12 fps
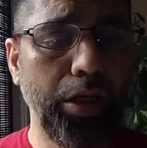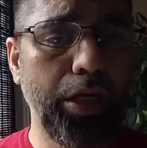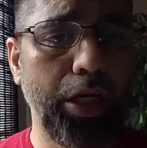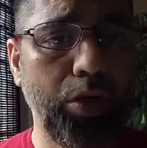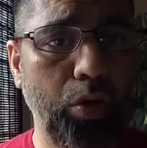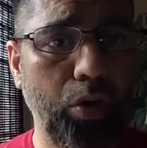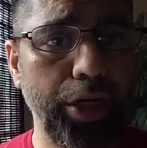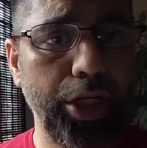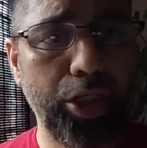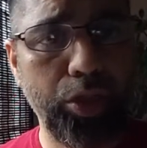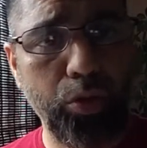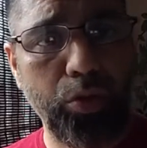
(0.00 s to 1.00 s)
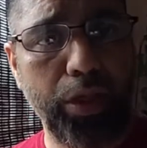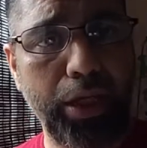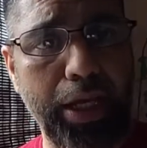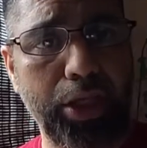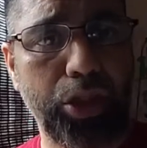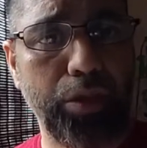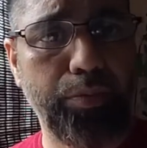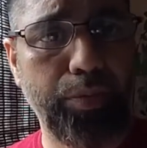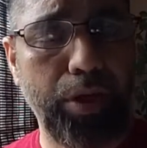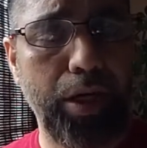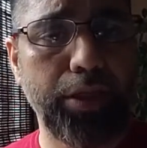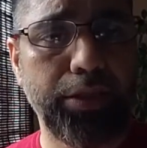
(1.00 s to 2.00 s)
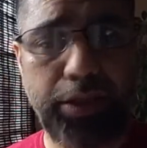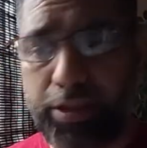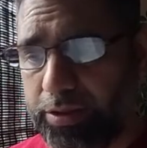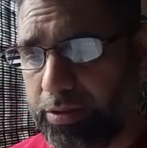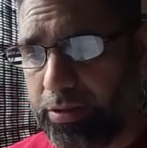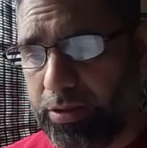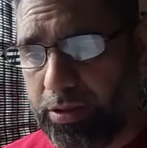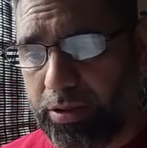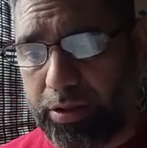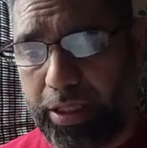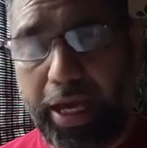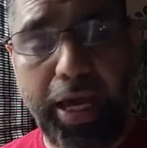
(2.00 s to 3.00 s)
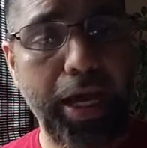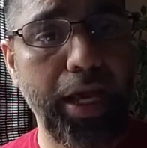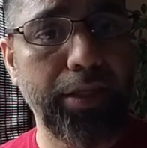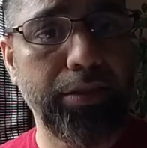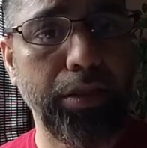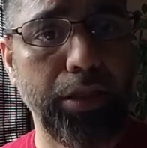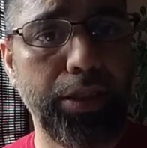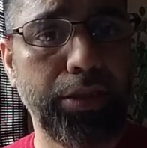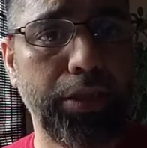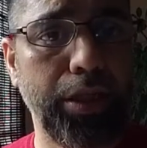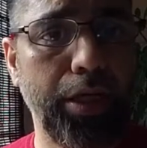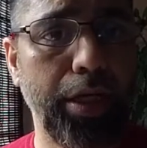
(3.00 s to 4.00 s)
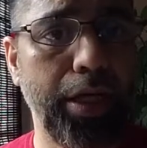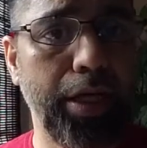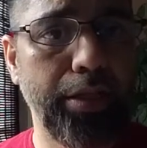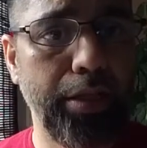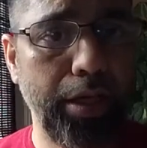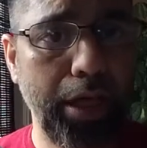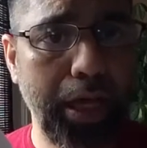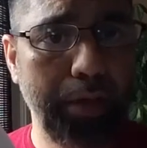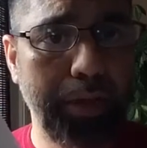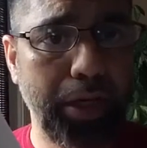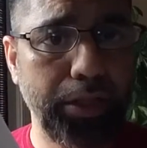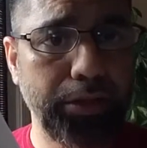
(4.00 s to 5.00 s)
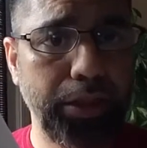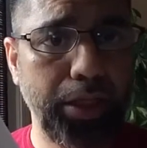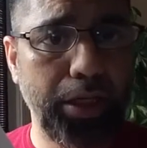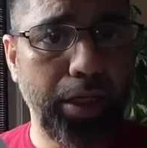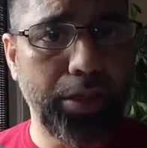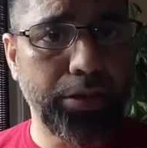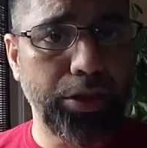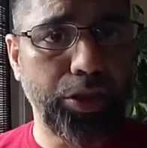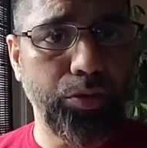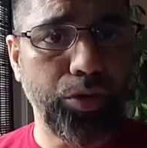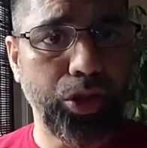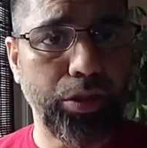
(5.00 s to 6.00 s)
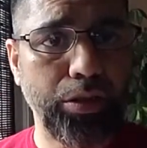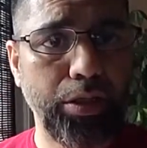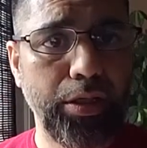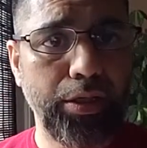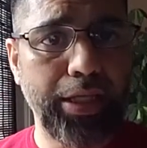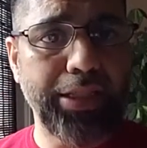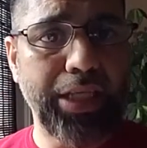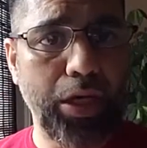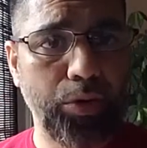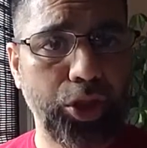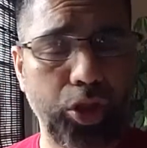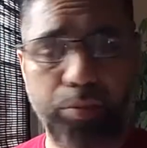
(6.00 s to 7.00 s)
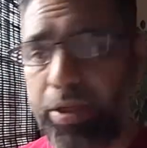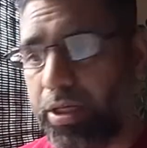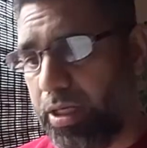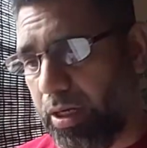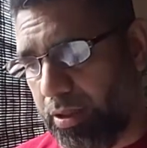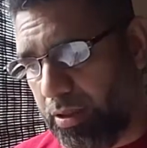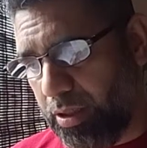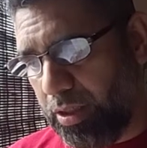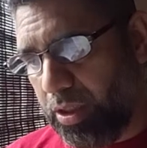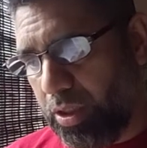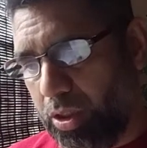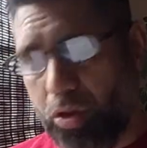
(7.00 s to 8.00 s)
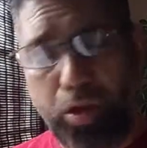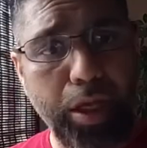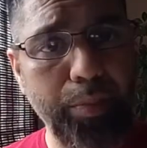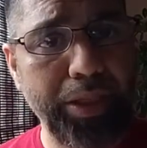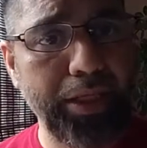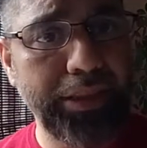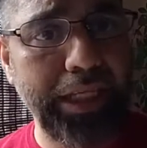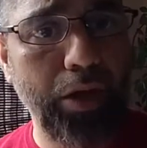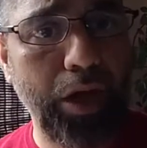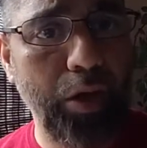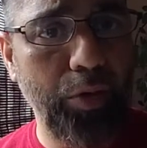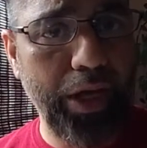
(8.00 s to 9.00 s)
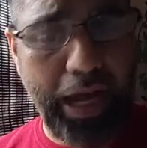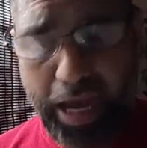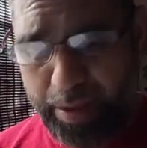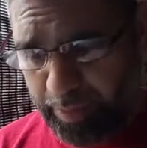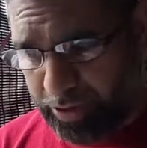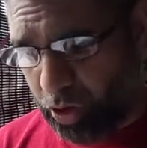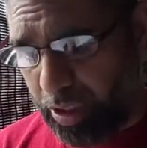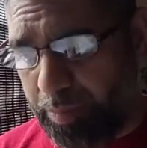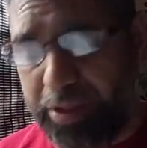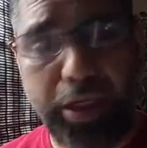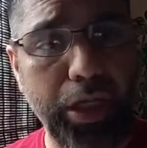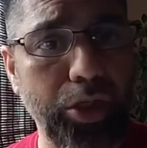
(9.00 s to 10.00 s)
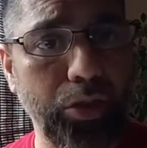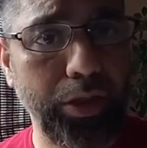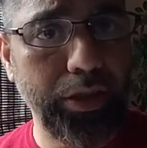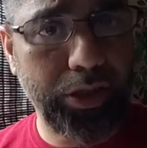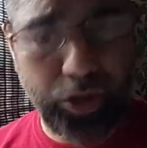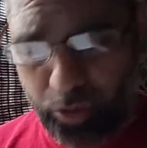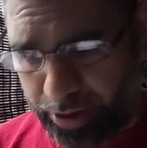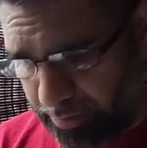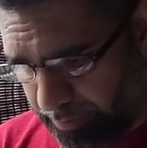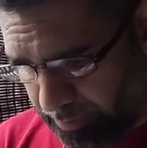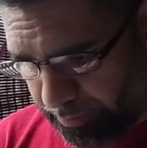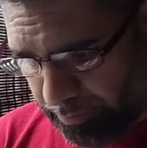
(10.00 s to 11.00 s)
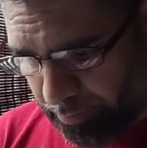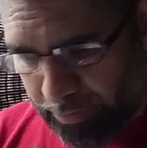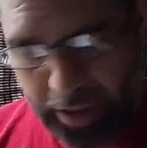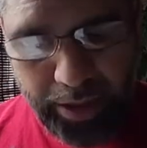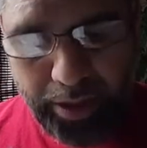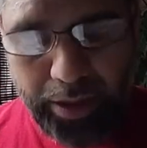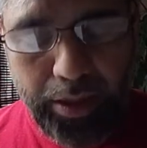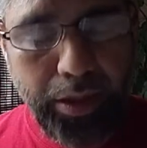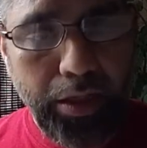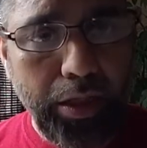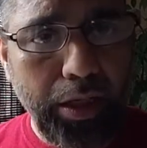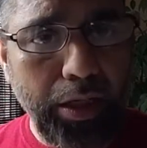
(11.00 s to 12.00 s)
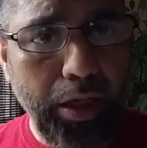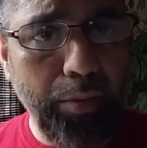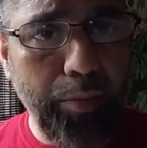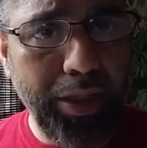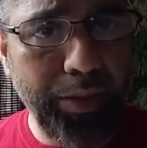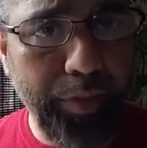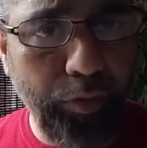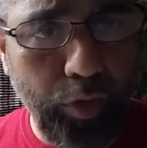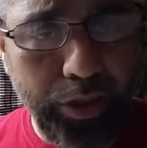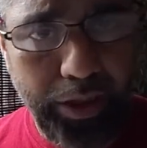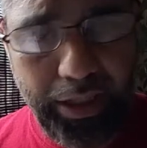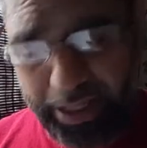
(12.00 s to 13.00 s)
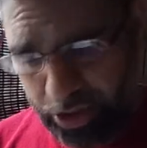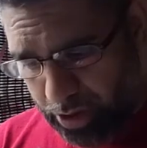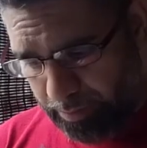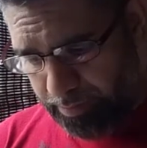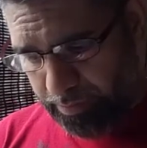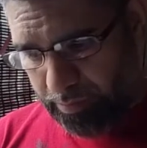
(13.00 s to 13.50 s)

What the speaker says: According to election process as listed in the MIC Constitution. That's how it should be done. Okay, but that's not how it happened. So let me tell you a little story. A month before the election,